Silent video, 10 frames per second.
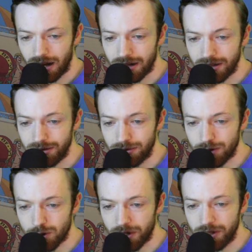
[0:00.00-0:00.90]
I
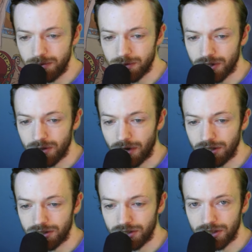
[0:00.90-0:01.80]
respect him so
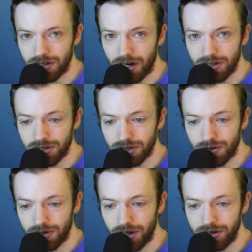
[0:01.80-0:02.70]
much as a
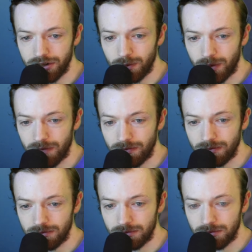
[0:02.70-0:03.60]
creator, but i
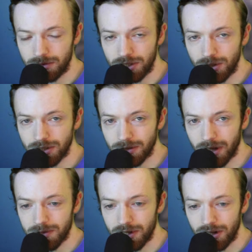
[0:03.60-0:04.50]
am still
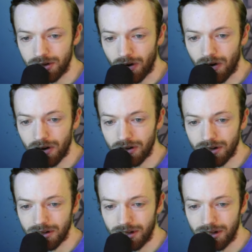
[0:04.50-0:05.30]
sometimes in awe